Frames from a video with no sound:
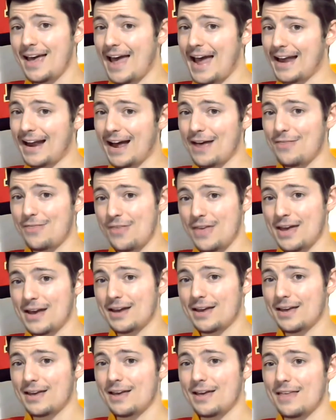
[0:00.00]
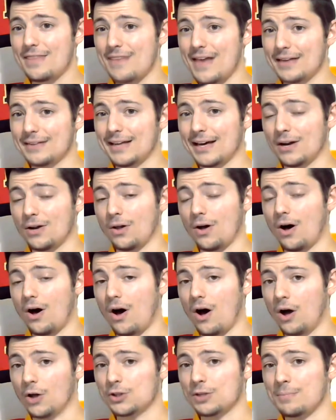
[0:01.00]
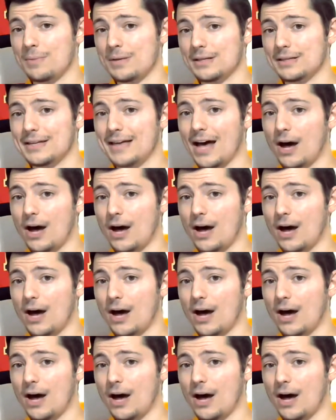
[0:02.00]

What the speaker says: and I think that that'll ultimately